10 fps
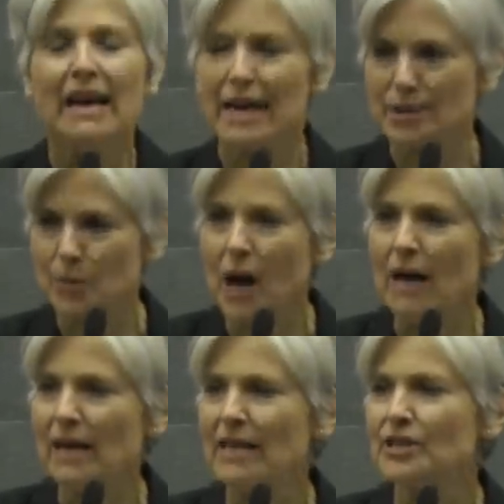as
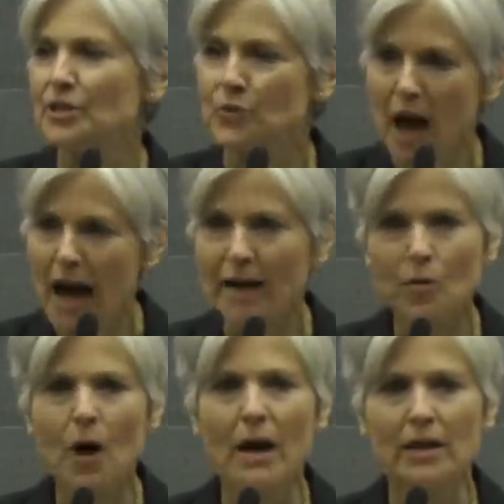well as to high
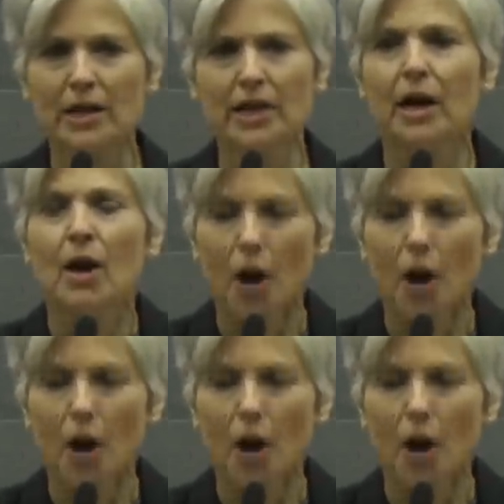quality,